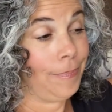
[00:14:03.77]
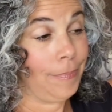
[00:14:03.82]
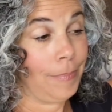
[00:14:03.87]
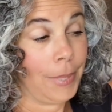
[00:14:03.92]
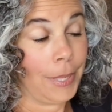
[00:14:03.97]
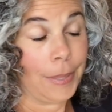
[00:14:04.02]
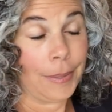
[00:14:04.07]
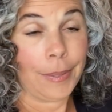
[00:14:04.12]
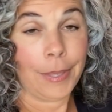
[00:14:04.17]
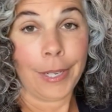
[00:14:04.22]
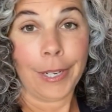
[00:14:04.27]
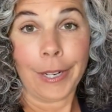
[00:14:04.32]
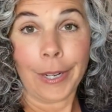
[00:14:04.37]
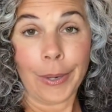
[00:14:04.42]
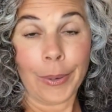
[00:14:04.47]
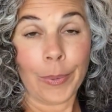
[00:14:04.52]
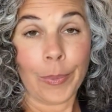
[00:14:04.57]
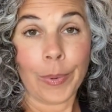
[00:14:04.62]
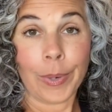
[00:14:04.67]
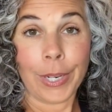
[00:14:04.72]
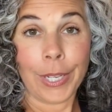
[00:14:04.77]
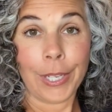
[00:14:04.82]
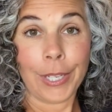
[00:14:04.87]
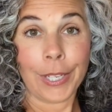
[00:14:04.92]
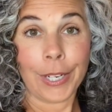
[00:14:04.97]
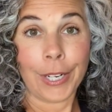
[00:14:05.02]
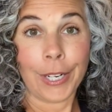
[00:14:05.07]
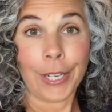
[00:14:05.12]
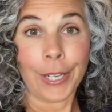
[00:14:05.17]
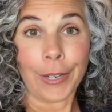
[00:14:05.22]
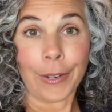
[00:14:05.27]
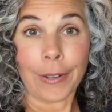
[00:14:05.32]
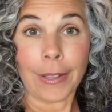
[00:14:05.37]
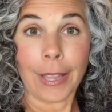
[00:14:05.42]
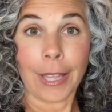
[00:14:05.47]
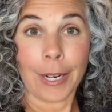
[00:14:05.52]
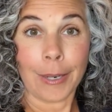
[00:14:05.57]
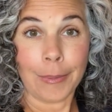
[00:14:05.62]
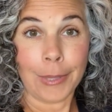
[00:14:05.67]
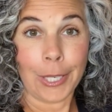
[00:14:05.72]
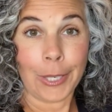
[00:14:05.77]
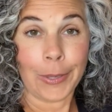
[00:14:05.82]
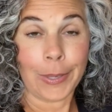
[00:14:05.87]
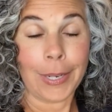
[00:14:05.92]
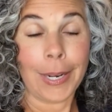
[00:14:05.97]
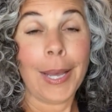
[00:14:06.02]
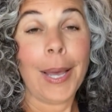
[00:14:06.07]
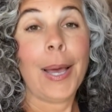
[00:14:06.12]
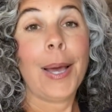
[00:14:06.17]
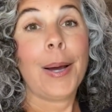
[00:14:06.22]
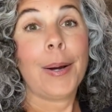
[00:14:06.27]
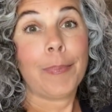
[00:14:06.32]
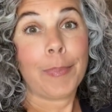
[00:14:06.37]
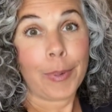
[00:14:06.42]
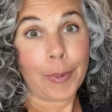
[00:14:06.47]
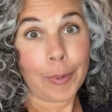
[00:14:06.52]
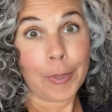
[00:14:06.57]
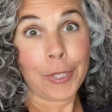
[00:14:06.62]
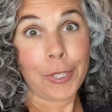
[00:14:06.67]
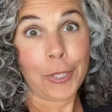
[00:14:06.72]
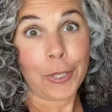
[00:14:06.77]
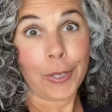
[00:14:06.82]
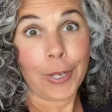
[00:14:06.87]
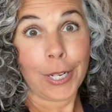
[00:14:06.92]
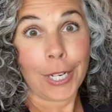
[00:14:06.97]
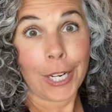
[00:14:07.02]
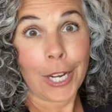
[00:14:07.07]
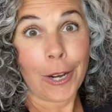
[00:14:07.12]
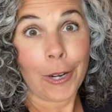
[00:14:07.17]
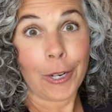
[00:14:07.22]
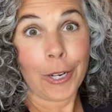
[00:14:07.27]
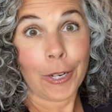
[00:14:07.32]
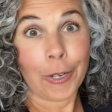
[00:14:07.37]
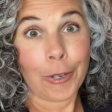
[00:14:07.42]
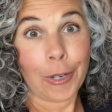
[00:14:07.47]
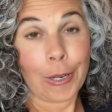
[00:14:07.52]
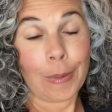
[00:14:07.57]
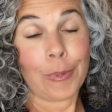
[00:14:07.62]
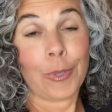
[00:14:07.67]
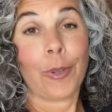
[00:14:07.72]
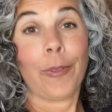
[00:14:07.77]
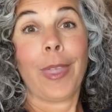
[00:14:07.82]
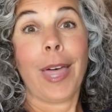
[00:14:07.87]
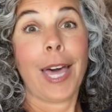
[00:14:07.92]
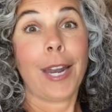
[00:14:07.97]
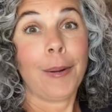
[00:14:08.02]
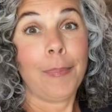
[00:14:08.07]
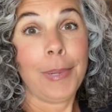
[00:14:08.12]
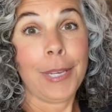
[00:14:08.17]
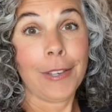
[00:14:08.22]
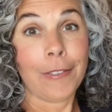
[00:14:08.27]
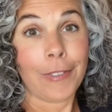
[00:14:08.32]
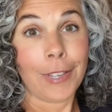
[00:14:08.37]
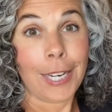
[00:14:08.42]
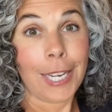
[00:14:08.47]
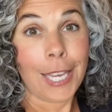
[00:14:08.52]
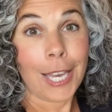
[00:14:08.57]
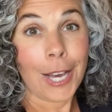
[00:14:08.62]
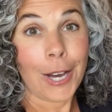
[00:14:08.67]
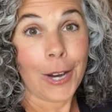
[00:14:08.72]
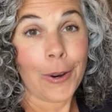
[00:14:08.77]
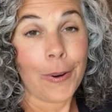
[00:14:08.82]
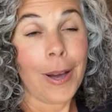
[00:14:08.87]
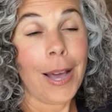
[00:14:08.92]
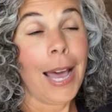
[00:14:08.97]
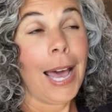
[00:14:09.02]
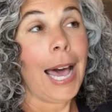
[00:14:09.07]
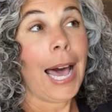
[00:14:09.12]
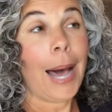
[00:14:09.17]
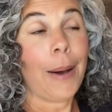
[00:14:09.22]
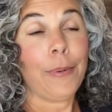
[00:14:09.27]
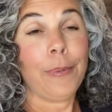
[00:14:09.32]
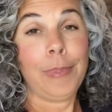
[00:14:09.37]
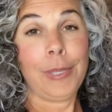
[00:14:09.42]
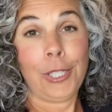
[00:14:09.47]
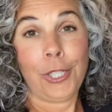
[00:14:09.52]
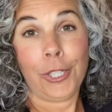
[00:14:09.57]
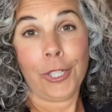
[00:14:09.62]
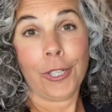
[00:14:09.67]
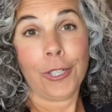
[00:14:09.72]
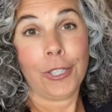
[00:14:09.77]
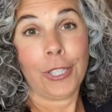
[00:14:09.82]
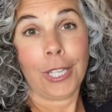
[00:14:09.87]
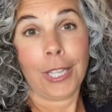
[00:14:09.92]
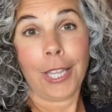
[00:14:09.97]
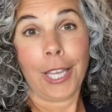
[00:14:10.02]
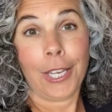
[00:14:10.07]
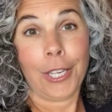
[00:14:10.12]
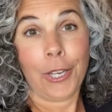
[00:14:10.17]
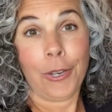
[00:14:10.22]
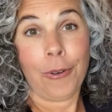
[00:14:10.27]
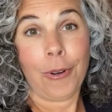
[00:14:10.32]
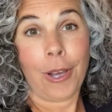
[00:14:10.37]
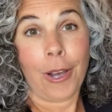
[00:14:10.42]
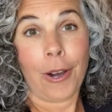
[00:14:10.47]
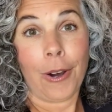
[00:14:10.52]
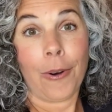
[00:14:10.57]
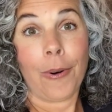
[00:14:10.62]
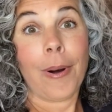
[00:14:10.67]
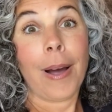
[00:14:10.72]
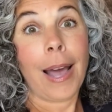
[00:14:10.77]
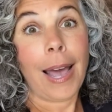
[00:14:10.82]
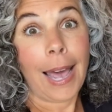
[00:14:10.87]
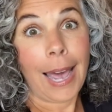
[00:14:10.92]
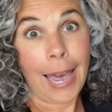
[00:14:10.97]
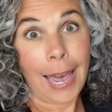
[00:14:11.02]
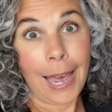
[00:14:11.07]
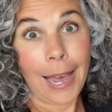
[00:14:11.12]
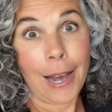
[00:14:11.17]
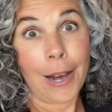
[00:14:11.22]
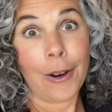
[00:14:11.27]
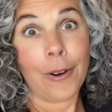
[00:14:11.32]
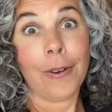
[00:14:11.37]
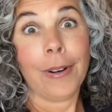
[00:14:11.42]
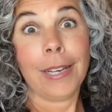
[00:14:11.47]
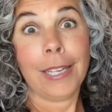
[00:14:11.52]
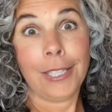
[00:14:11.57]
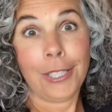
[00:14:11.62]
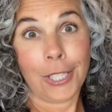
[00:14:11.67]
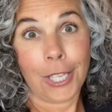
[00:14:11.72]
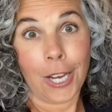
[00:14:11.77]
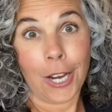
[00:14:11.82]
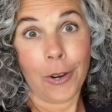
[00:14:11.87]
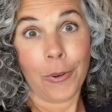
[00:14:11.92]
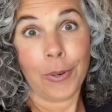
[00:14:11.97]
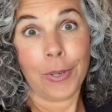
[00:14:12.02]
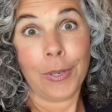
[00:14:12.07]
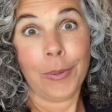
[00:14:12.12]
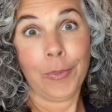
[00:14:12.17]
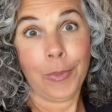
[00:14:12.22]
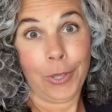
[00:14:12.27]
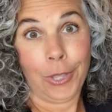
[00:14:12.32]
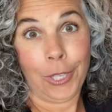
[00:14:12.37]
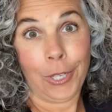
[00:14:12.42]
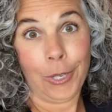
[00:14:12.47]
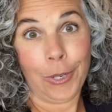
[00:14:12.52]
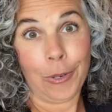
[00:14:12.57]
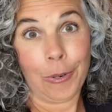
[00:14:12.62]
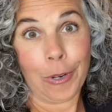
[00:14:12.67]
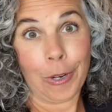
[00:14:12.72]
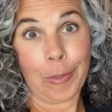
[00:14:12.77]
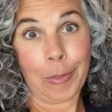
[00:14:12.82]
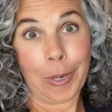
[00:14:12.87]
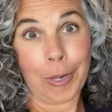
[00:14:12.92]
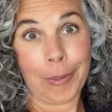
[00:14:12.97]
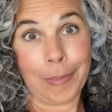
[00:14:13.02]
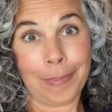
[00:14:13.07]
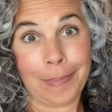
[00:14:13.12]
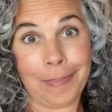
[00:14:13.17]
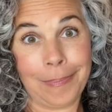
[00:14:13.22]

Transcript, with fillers: But, you know, what are you going to do? You let him do it. But we're still going to go get groomed. So that'll be a video. I will be sure to let you know how it's going with the new groomer.